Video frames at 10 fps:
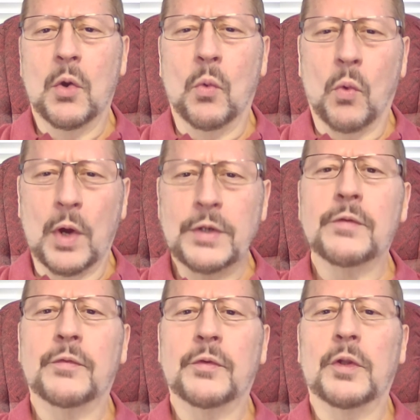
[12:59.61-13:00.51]

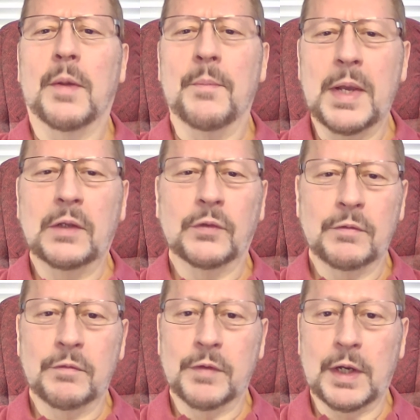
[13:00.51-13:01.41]
wonderful,
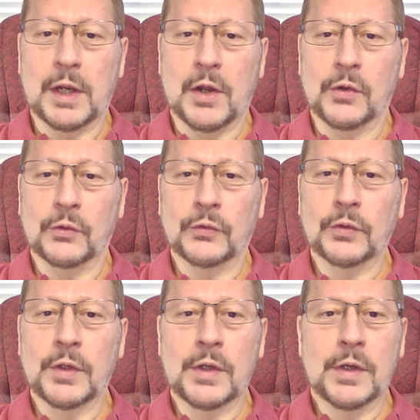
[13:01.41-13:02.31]
amazing videos.
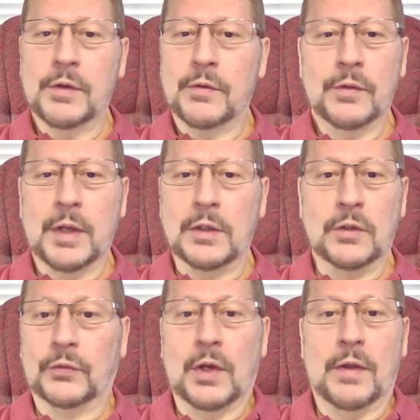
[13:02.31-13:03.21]
And you
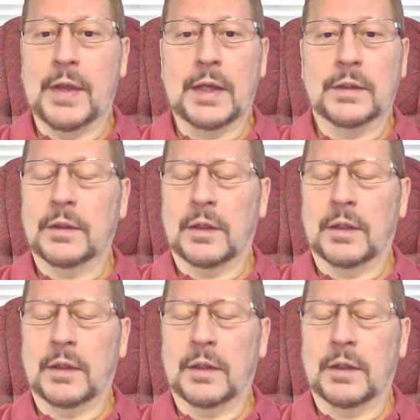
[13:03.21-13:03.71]
saw that.